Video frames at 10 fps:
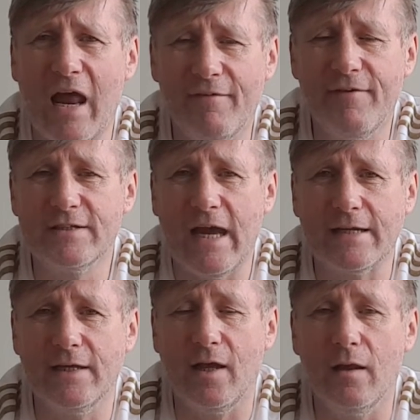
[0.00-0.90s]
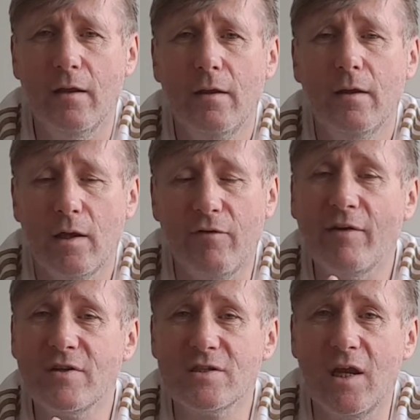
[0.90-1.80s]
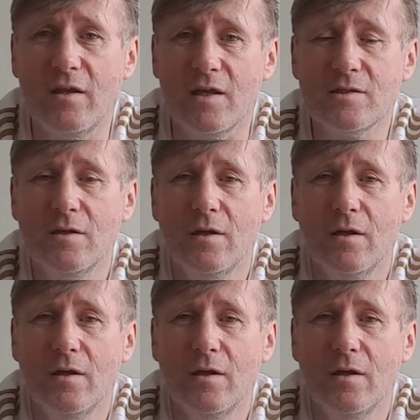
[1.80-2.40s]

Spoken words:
Alpha Tactical. Now I have to say this,